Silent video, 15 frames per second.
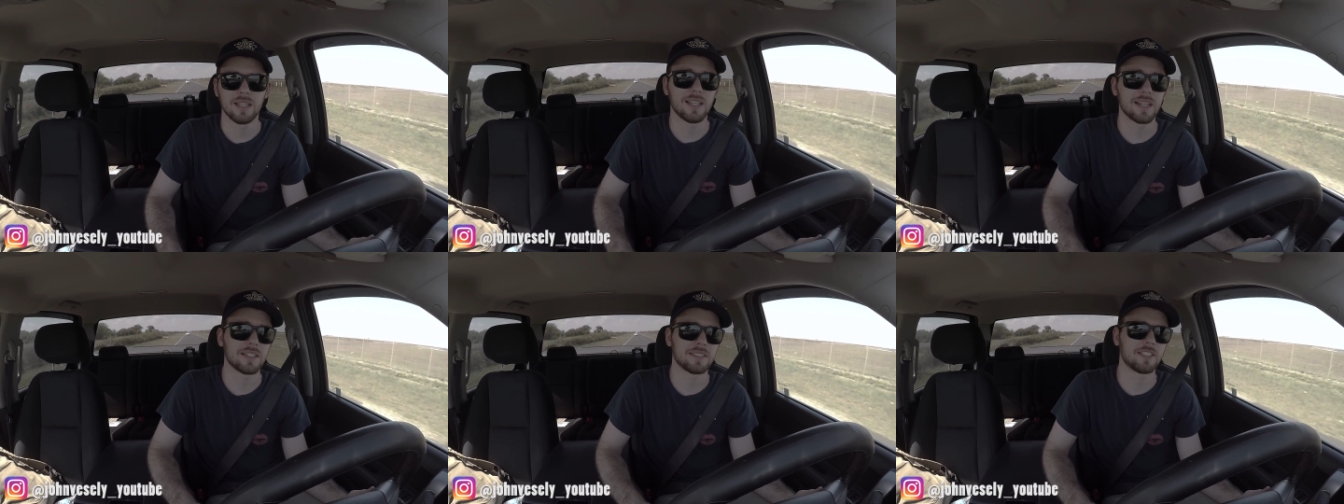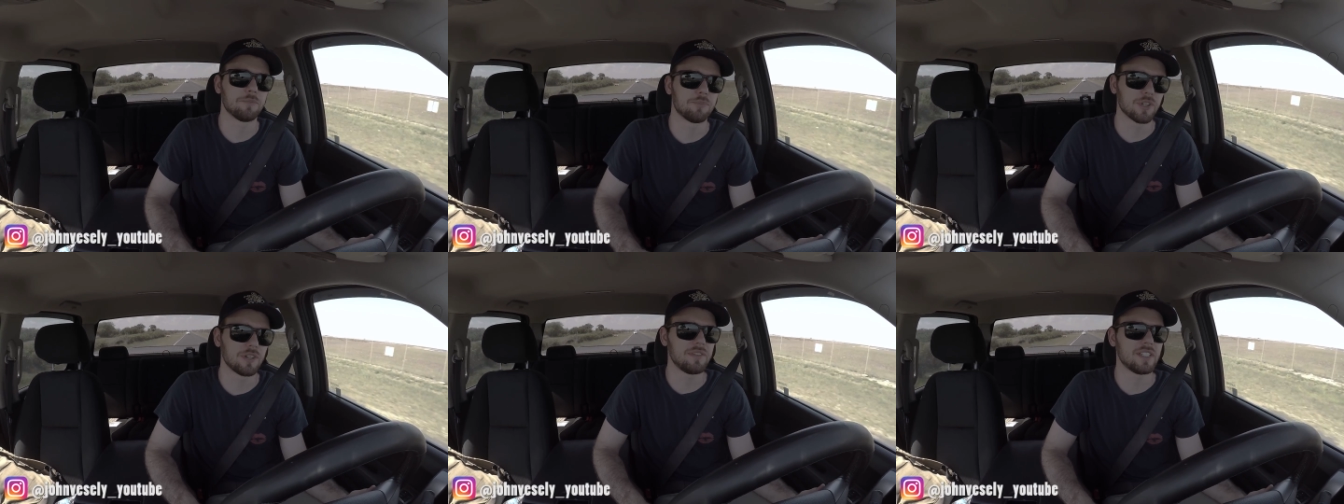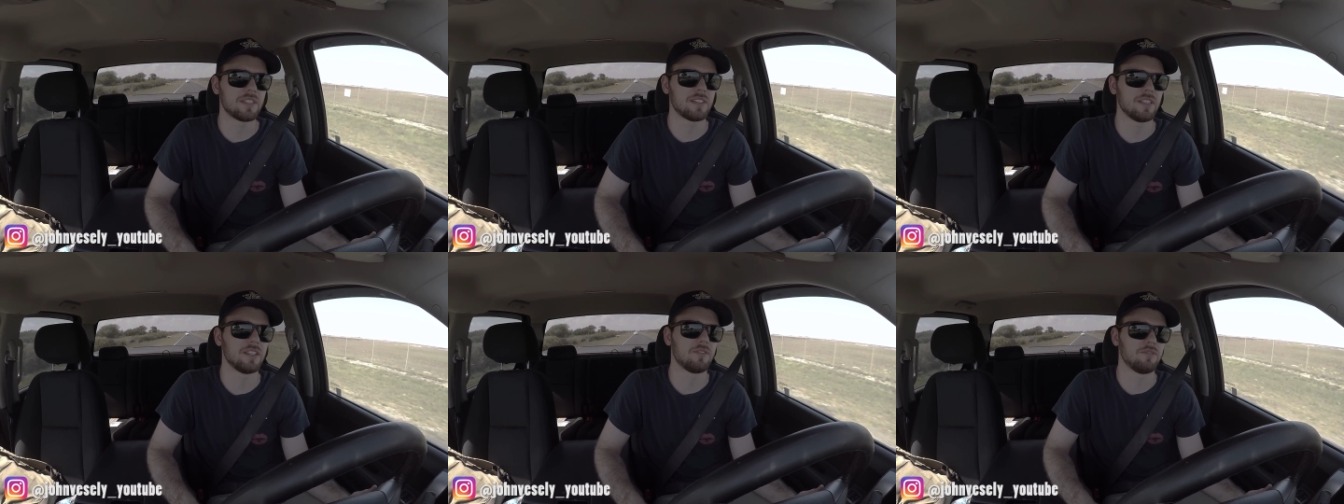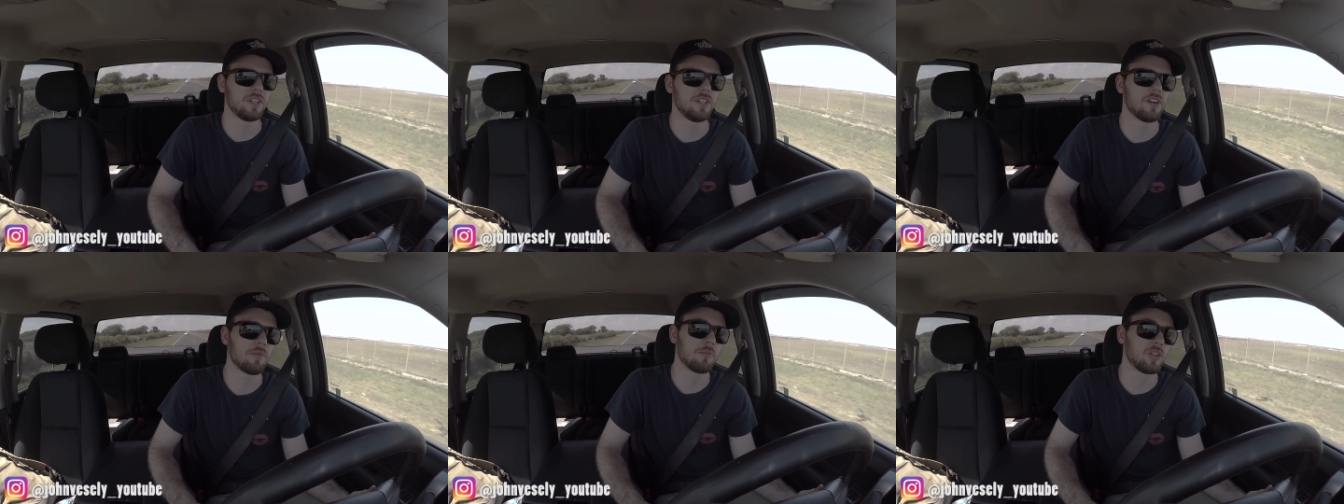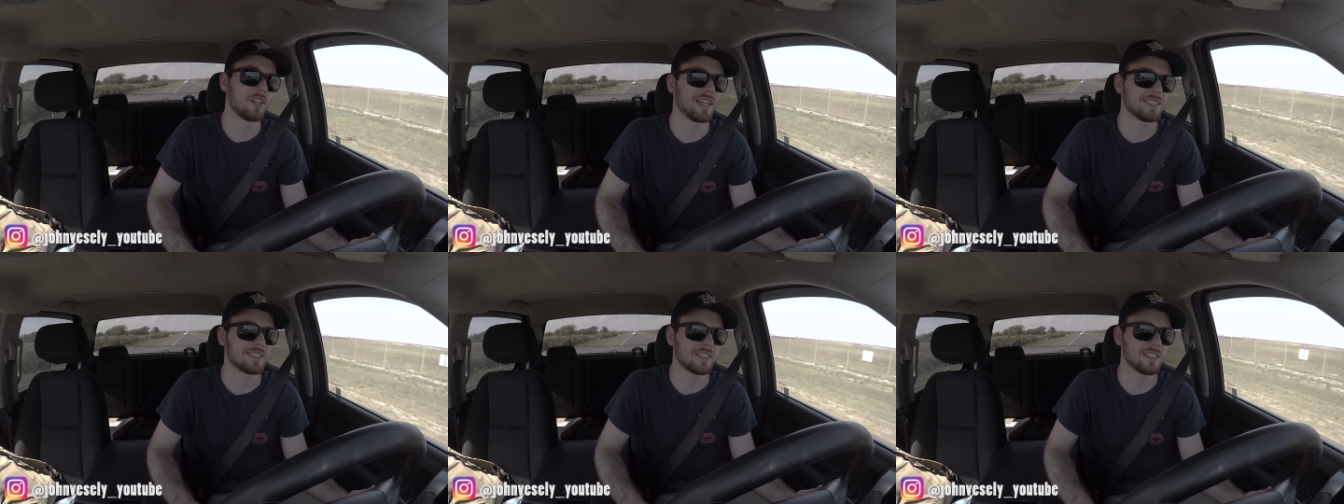Like I said previously in the video, I'm
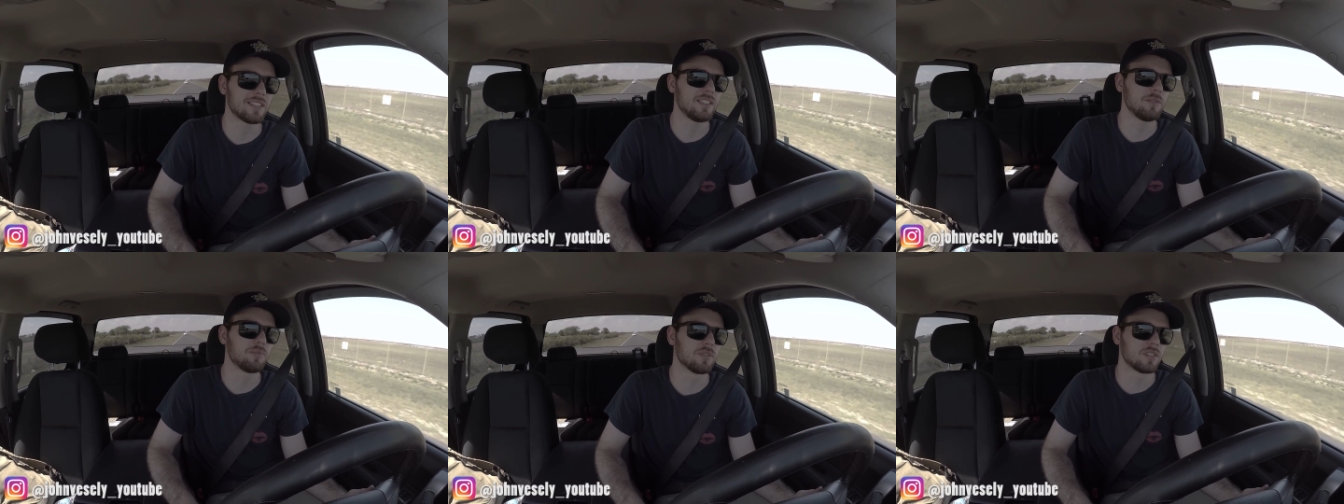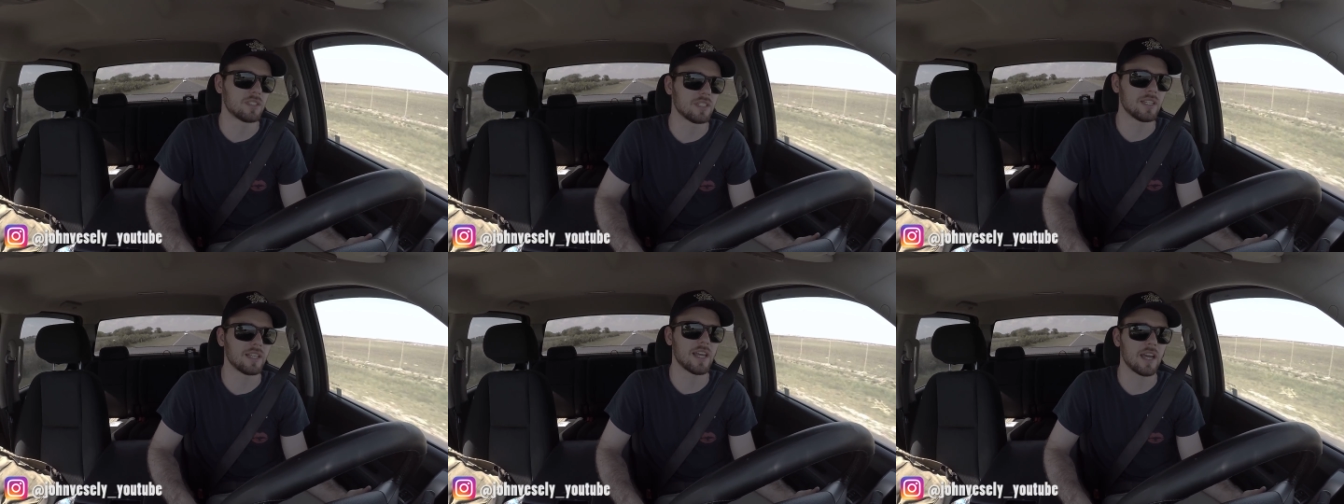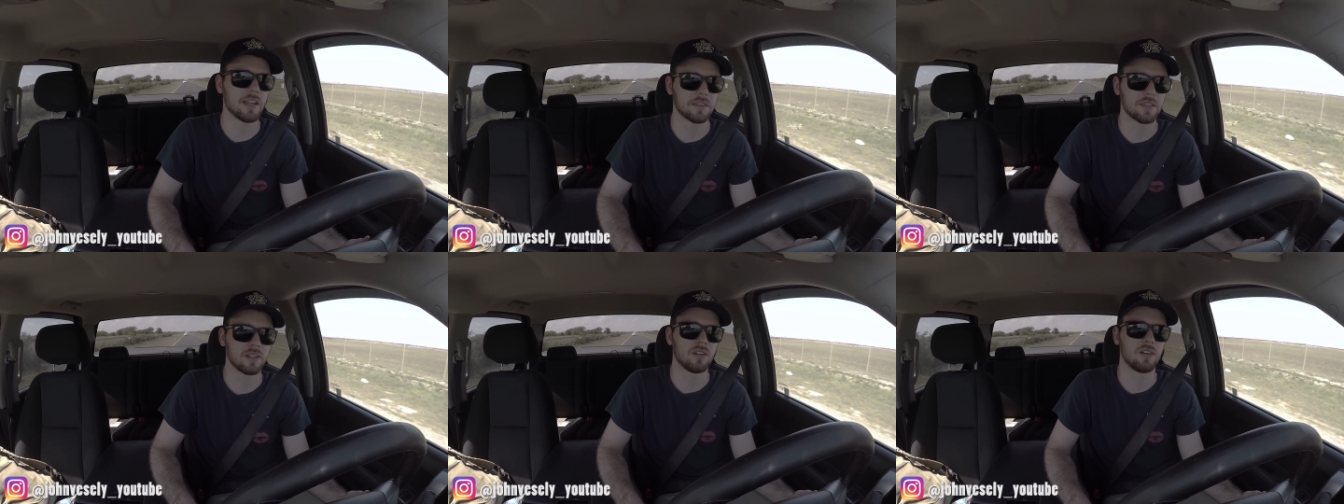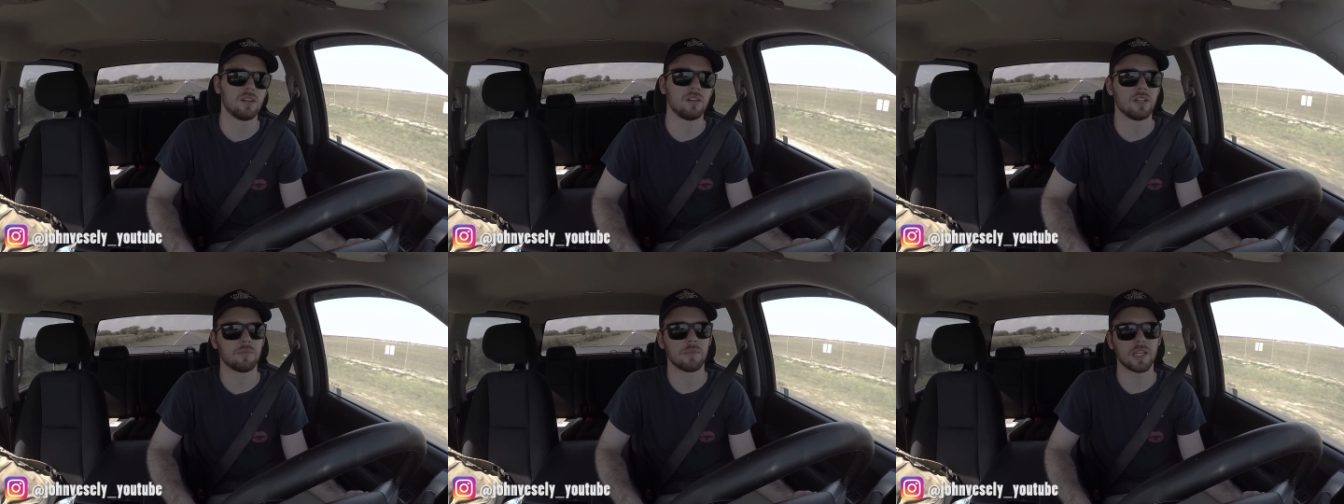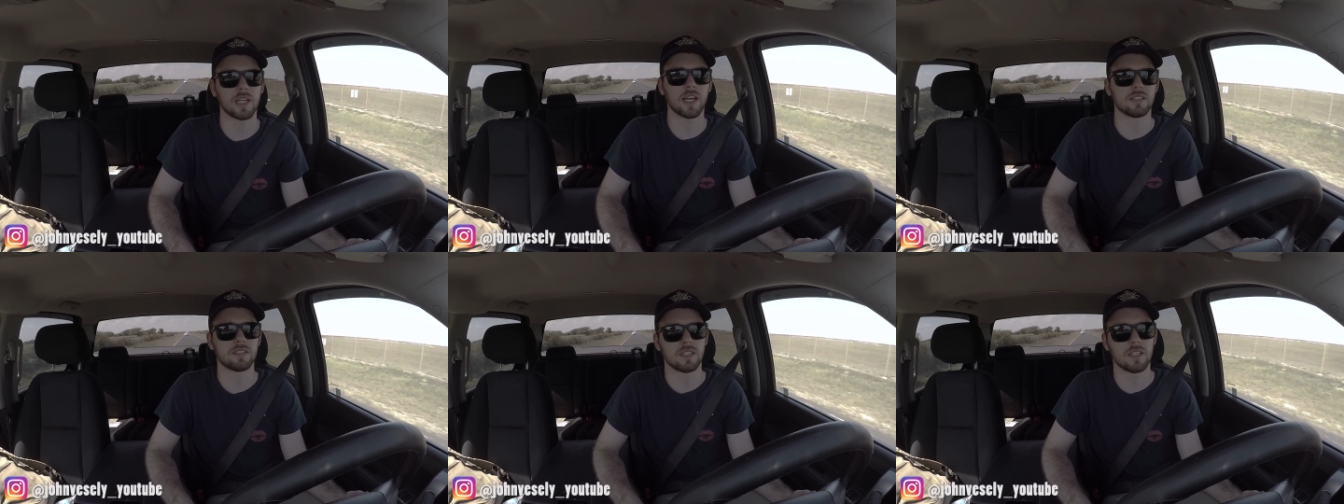only at 60% ethanol in my
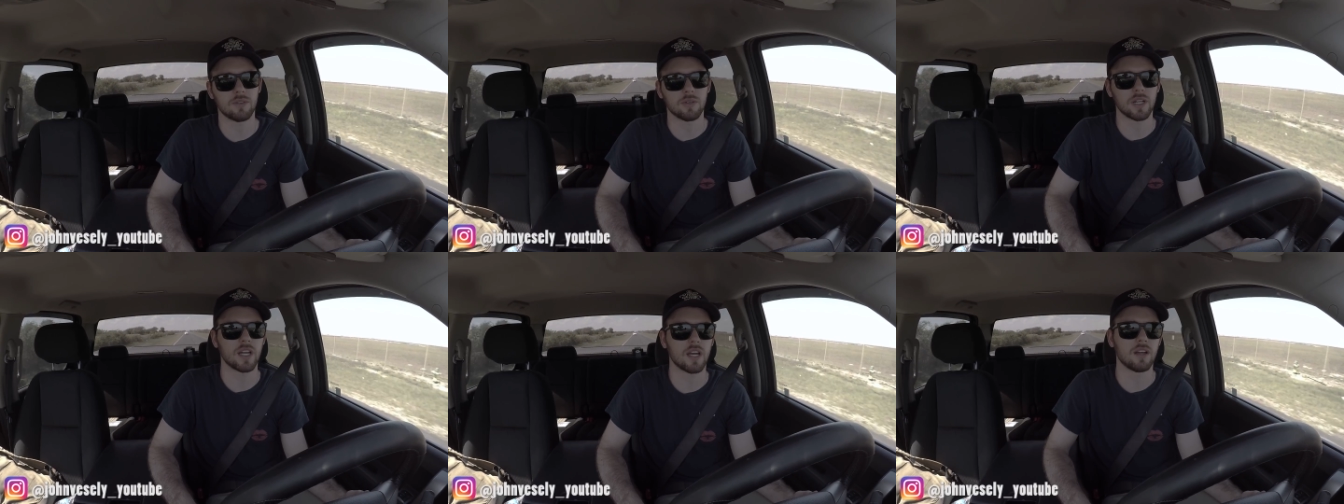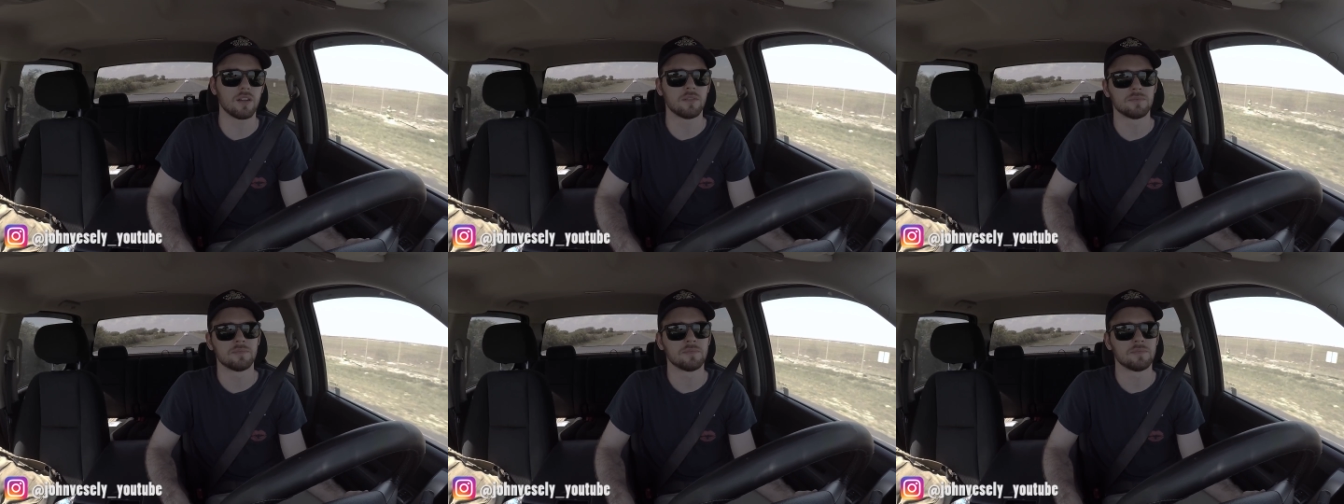gas tank right now.